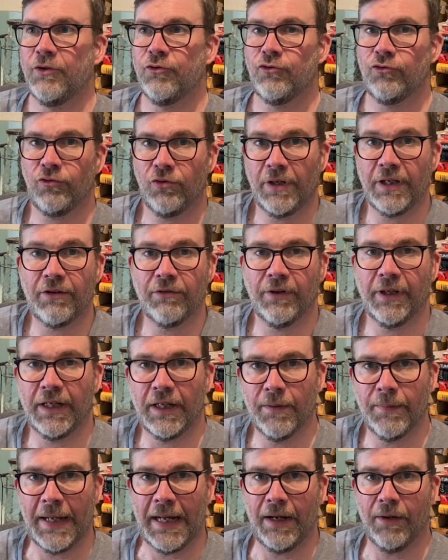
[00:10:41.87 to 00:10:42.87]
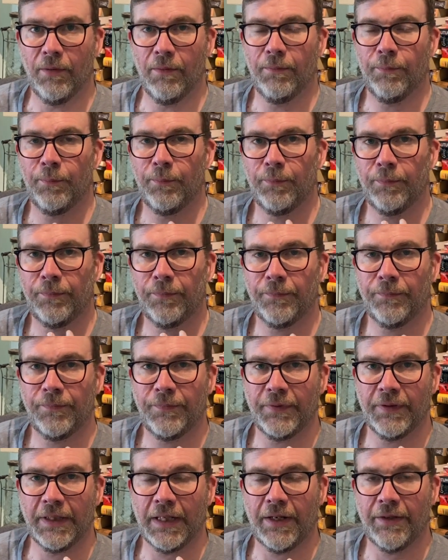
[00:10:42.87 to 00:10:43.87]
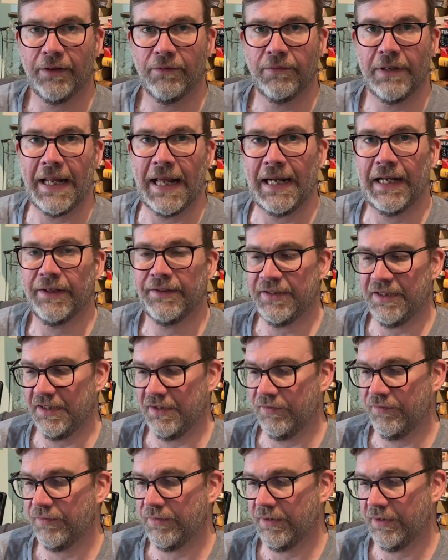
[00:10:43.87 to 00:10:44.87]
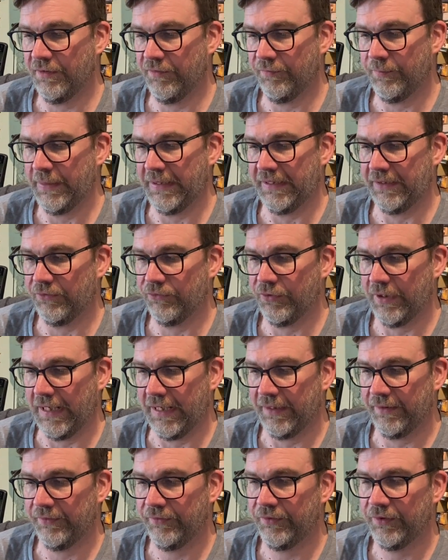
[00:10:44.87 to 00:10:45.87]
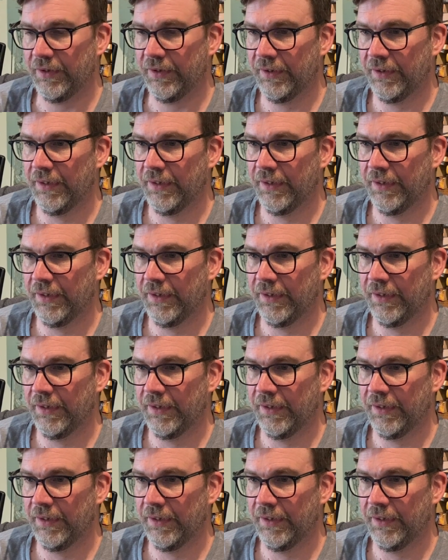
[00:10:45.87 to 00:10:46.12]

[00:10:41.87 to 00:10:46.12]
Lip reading: triggering about the reality of being trans